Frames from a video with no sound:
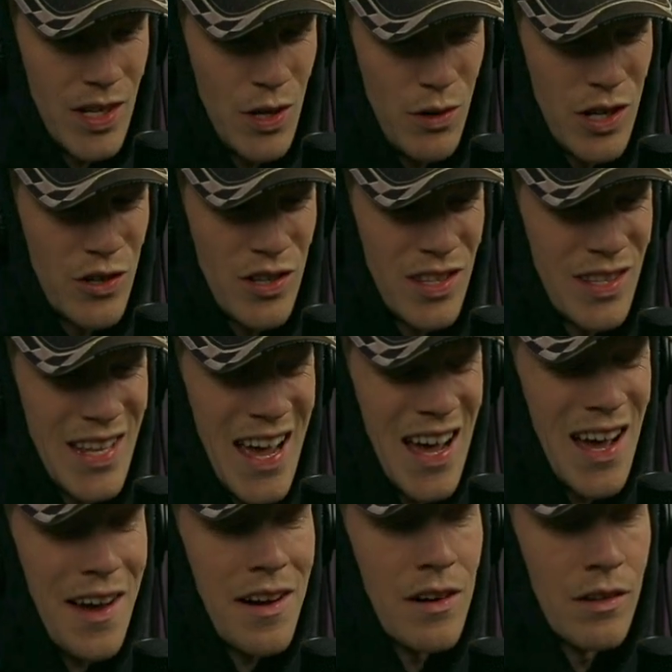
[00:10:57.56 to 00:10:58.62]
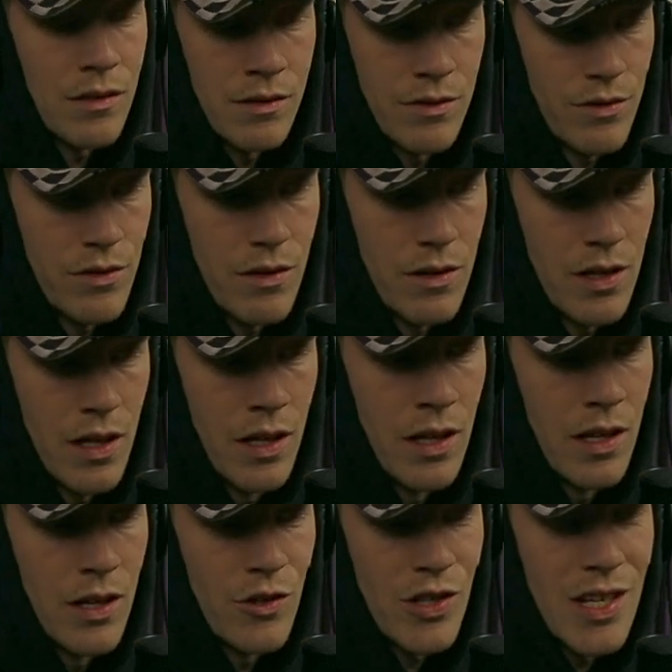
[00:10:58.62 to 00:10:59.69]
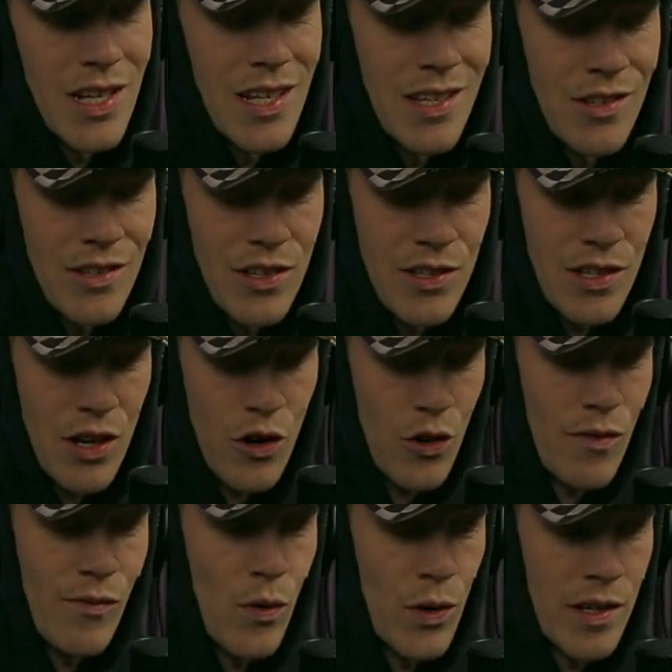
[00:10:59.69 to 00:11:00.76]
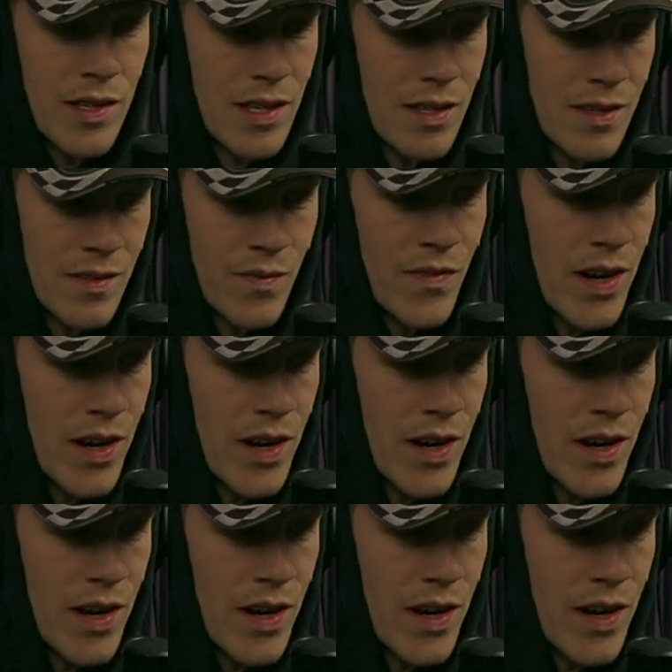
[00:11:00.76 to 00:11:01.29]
You can just tell she is just, her voice is